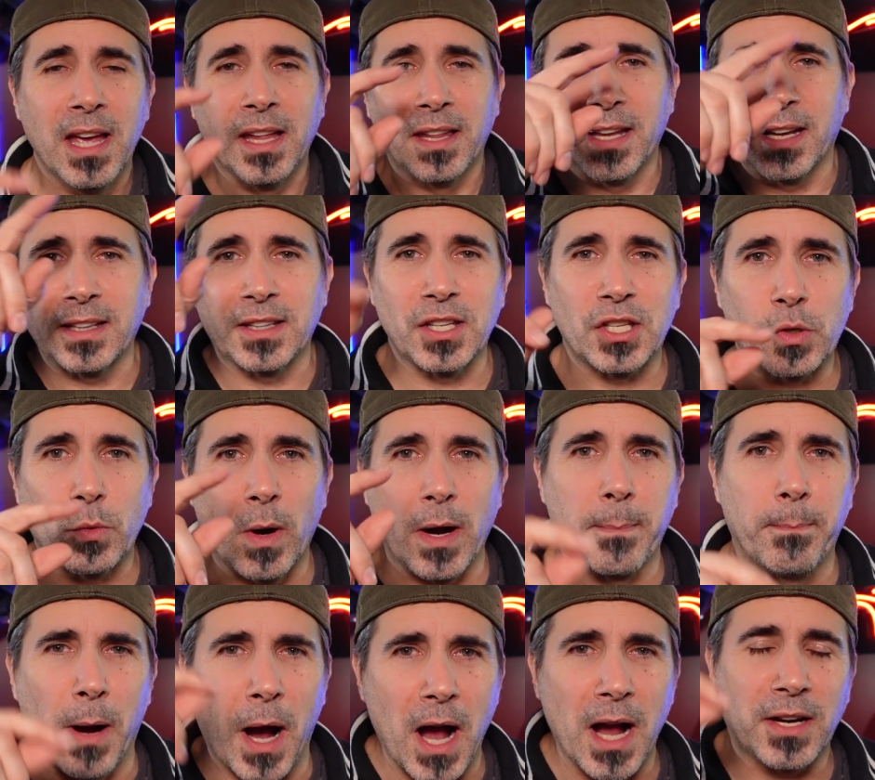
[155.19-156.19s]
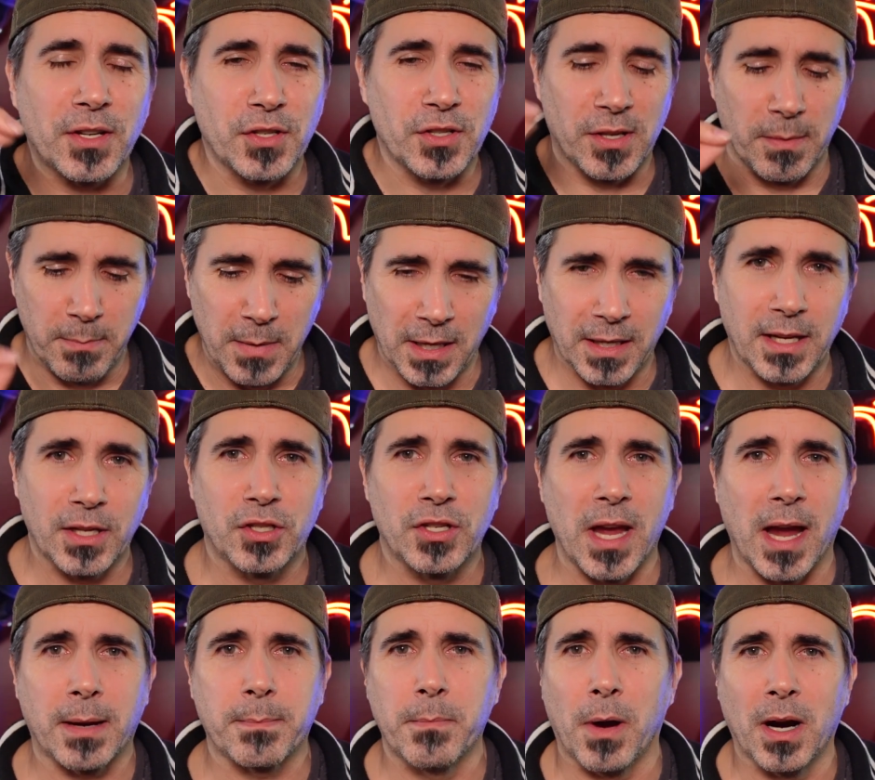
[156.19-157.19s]
They get the square box, there's a million
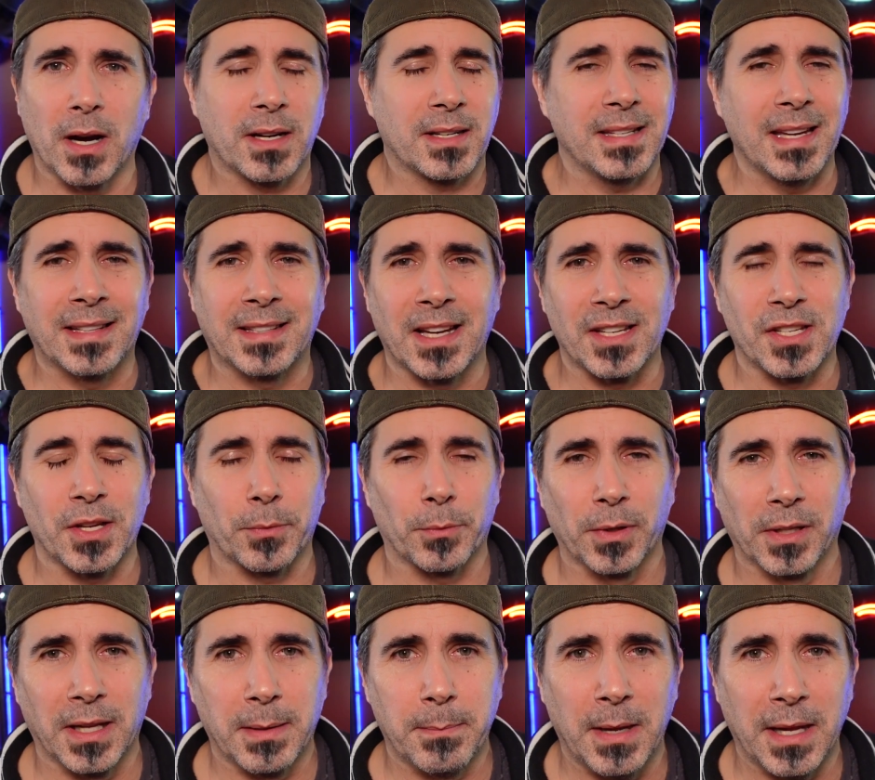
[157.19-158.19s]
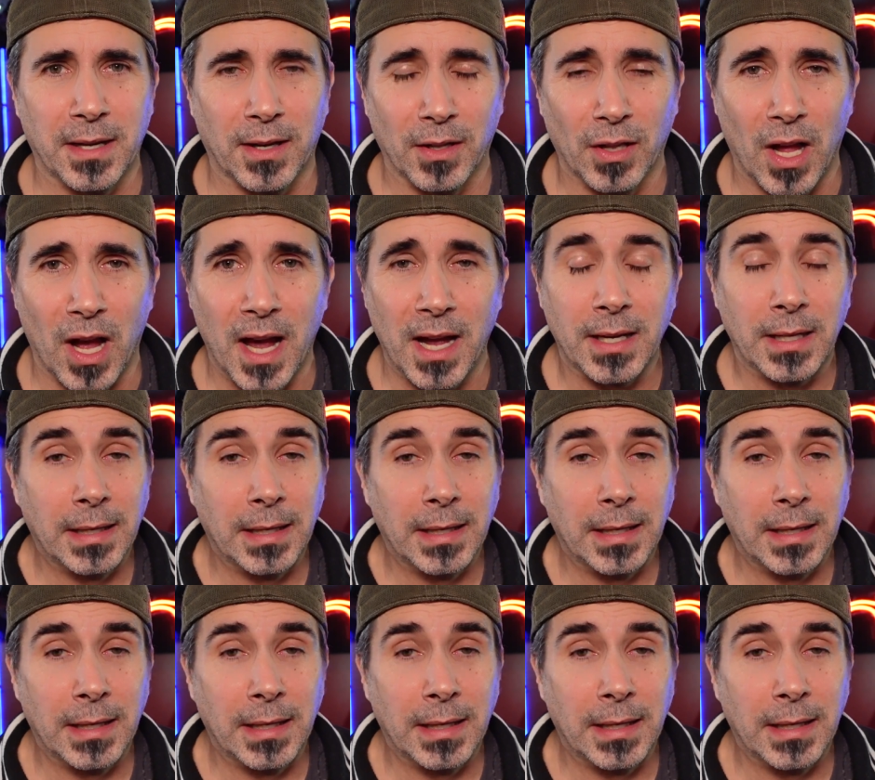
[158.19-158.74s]
check marks. It doesn't really mean a lot.